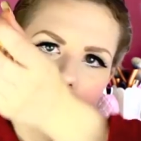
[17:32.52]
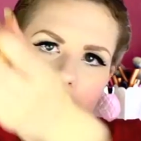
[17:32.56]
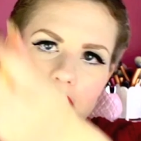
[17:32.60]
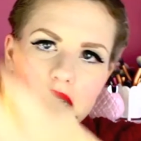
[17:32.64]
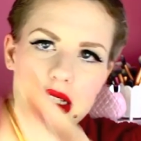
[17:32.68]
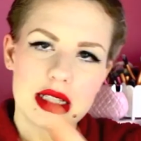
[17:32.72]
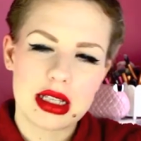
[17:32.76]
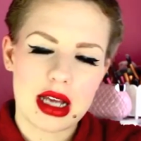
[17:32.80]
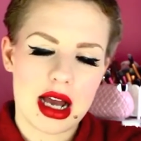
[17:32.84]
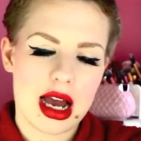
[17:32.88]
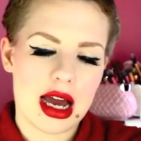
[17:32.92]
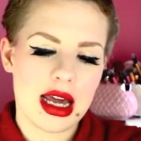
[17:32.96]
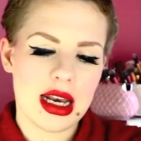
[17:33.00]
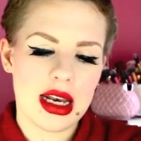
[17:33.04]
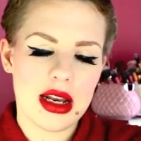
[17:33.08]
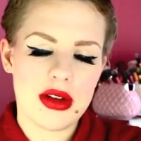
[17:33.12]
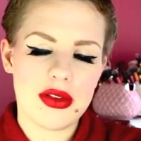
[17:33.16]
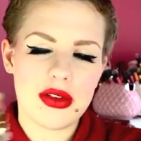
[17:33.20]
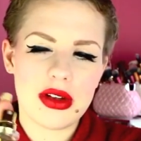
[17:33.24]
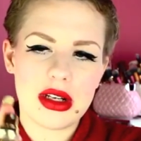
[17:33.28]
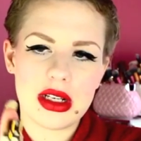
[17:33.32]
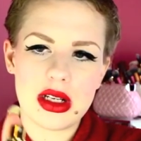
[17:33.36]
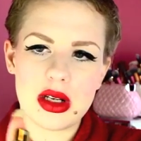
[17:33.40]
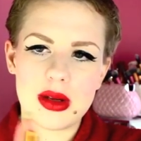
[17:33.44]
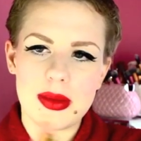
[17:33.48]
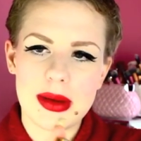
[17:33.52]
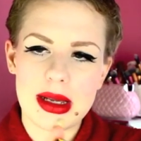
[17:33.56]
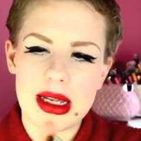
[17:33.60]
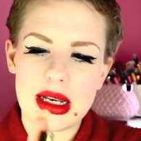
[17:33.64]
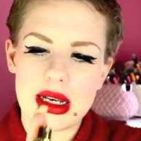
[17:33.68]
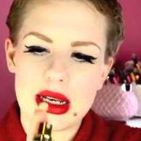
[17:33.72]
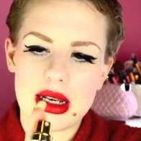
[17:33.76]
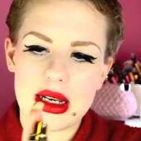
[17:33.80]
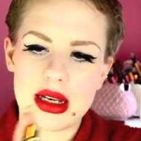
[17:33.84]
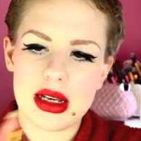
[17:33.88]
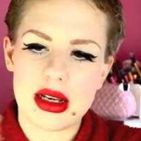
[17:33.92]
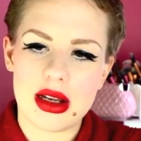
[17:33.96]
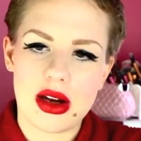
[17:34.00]
It's kind of a little
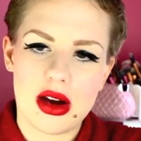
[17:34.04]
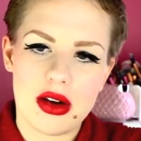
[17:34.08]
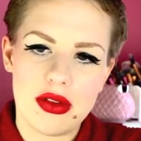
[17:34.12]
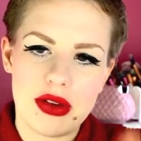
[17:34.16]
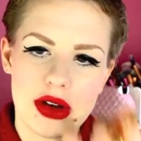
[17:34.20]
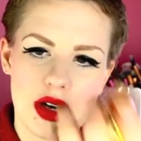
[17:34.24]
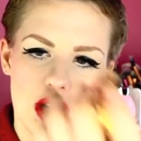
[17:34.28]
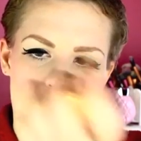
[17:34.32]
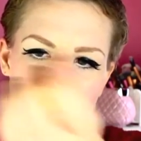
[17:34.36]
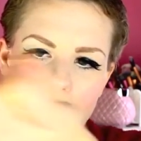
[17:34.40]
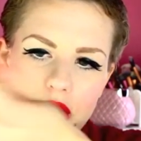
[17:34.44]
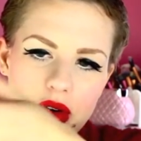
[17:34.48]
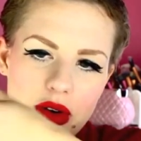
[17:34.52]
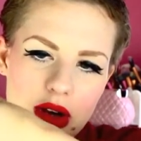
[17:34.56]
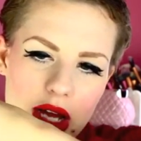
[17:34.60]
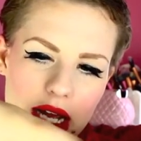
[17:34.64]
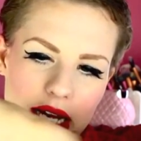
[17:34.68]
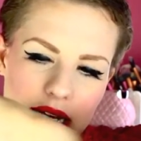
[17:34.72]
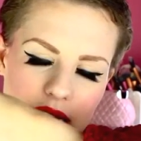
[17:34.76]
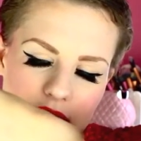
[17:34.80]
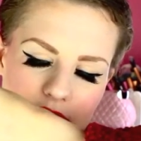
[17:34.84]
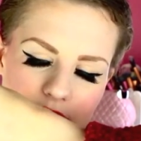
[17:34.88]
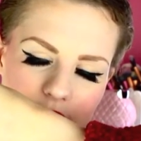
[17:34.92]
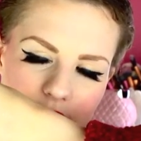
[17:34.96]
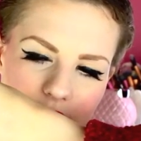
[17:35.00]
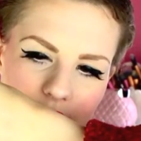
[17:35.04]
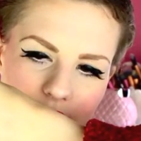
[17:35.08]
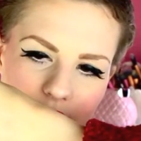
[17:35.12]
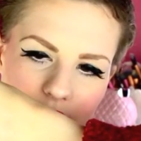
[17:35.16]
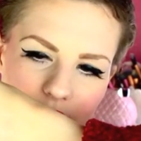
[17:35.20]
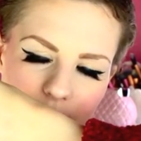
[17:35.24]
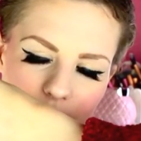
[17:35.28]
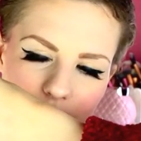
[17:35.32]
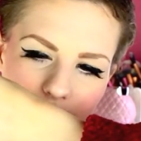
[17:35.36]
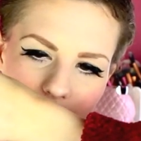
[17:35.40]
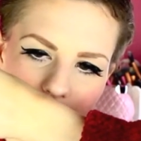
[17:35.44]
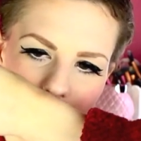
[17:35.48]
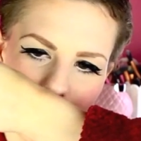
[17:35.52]
bit of an old lady scent
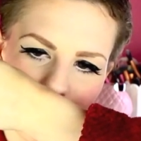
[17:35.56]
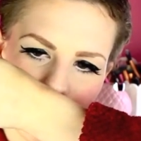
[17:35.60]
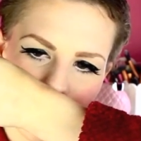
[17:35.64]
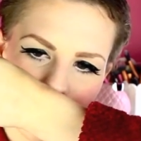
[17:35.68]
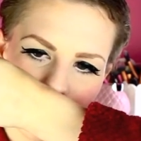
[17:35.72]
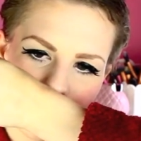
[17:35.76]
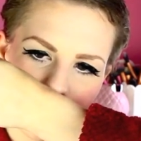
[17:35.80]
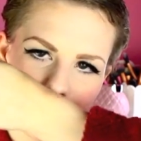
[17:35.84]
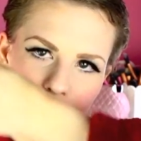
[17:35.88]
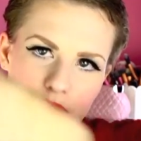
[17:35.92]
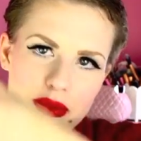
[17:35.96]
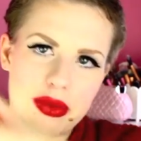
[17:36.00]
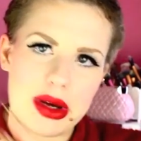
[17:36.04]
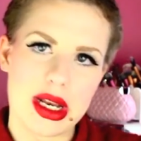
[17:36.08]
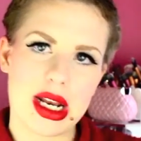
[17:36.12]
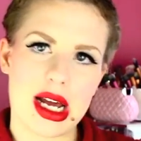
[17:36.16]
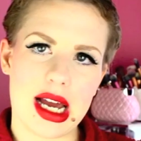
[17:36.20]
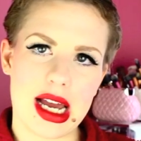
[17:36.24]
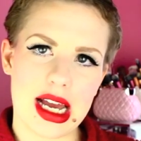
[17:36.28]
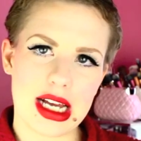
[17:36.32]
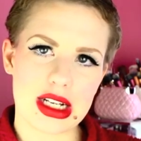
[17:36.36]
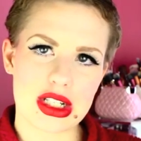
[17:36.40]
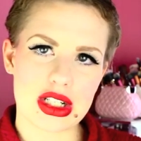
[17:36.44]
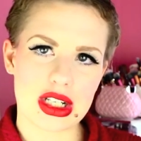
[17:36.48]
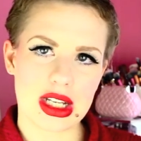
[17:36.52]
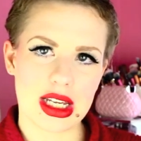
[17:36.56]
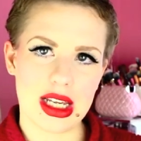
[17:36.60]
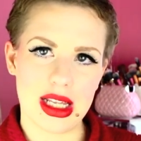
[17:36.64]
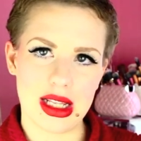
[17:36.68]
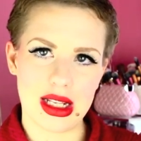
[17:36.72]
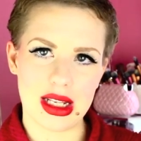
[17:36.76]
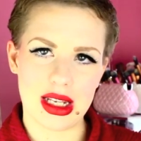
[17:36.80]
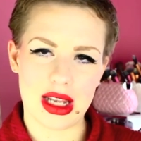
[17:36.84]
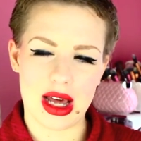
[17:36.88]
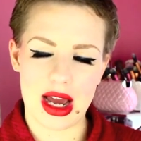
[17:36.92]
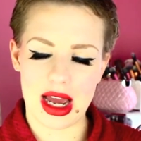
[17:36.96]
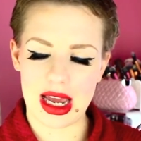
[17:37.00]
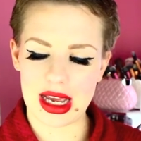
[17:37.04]
in a way, but I actually
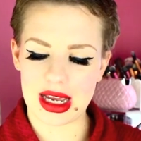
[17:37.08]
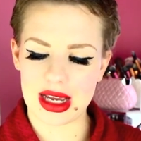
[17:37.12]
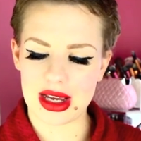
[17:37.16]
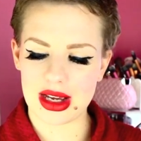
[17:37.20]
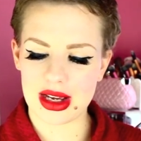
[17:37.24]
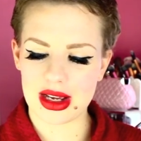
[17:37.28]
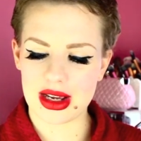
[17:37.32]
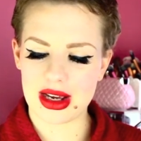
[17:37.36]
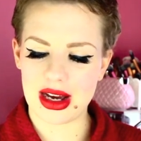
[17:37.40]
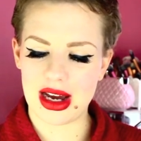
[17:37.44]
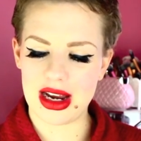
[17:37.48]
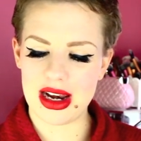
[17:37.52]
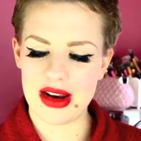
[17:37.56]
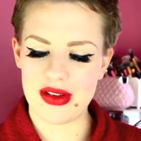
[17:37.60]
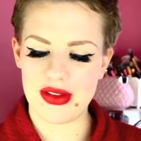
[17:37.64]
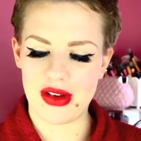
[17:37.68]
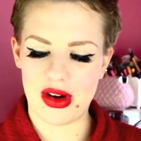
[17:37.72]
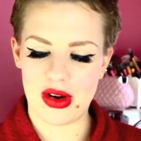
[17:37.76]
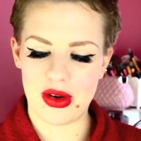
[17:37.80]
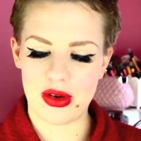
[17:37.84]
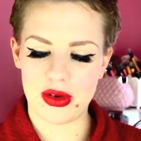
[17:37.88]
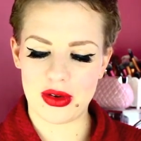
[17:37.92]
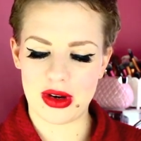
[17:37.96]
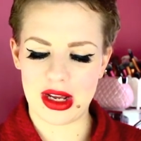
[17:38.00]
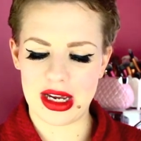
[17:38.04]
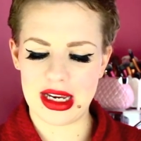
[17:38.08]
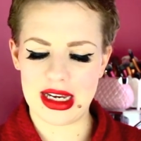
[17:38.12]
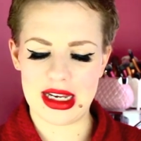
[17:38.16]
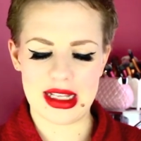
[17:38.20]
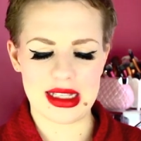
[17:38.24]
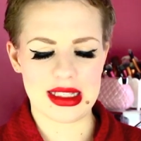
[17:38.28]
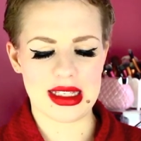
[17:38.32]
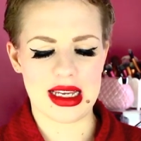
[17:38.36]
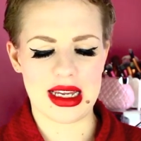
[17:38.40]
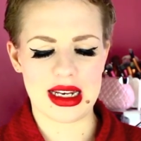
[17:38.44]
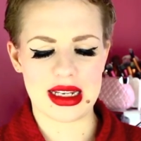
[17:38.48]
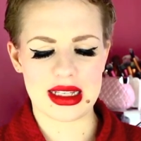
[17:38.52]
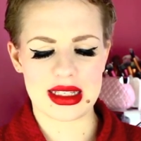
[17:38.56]
like kind of old lady
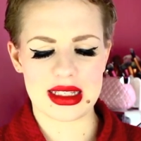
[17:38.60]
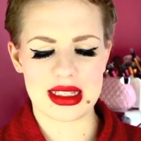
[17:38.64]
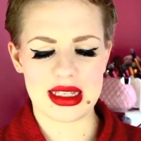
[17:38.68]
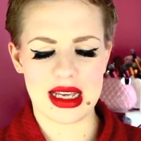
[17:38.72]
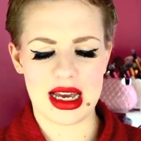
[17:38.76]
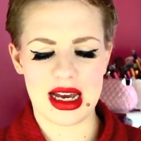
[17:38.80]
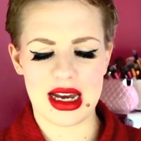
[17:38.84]
scents.